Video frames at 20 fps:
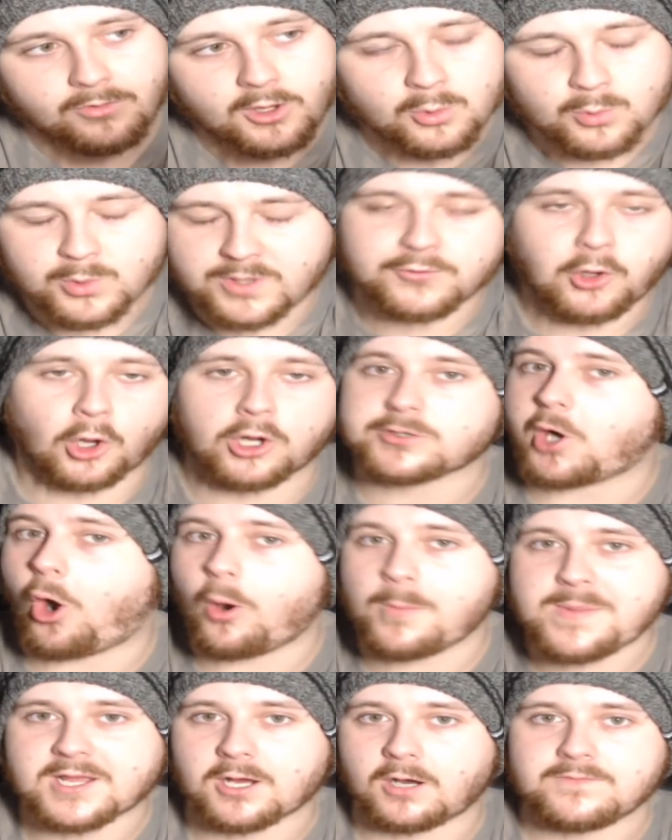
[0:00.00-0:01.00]
we've got
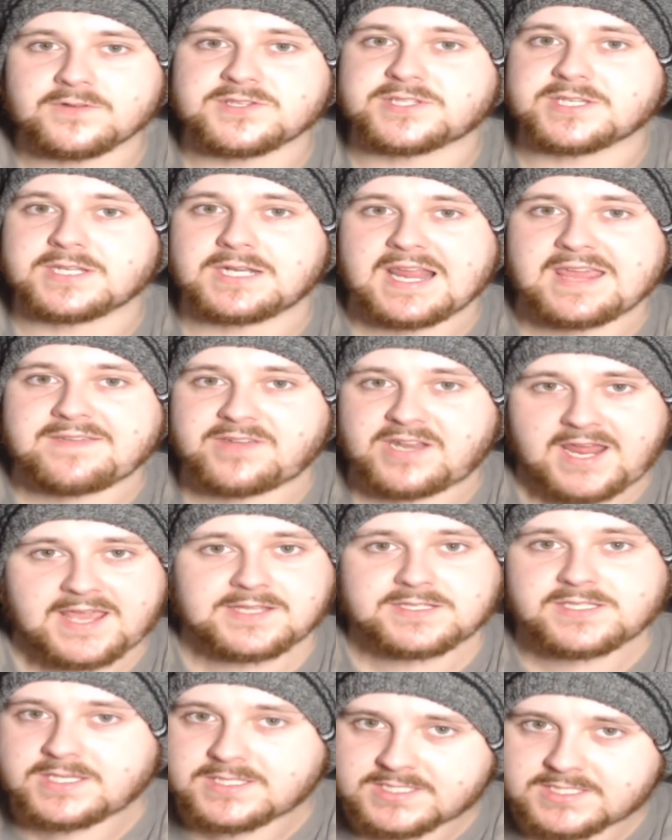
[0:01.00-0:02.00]
Colby Covington leaving
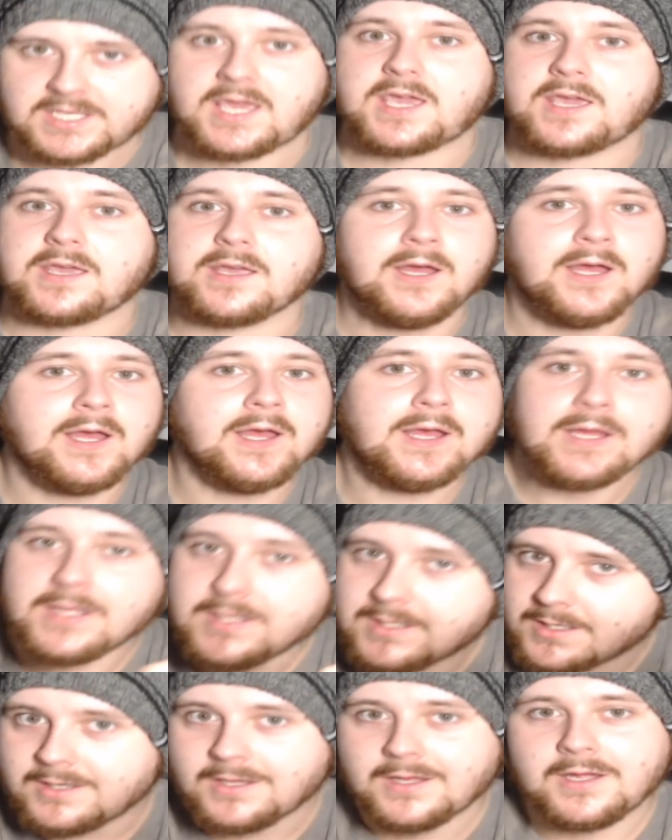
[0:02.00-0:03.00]
ATT
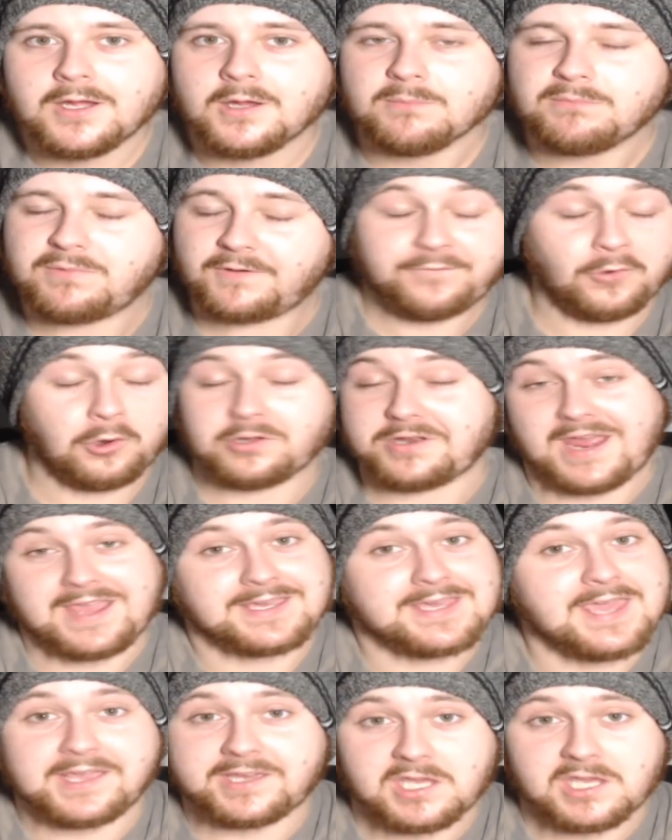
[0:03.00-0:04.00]
before they
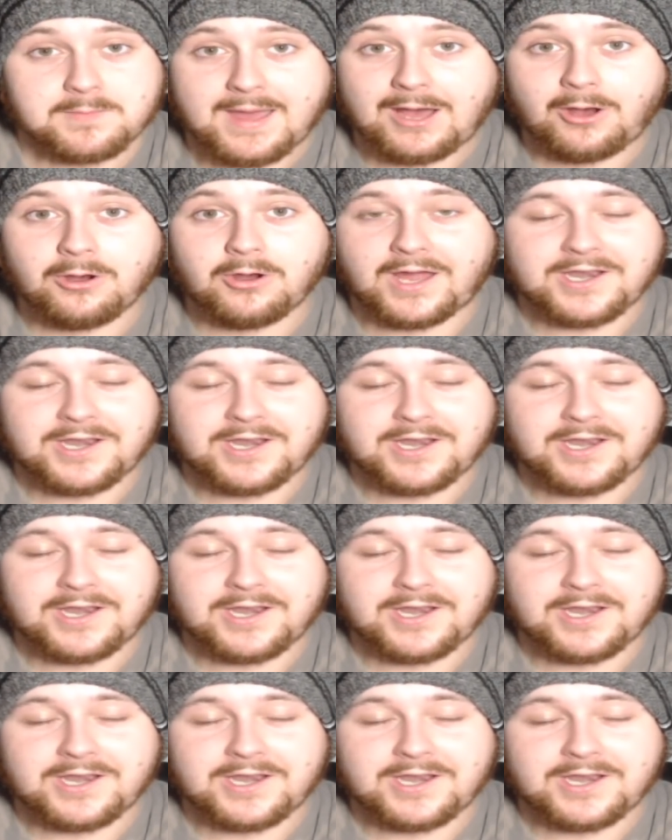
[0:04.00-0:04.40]
kick him out.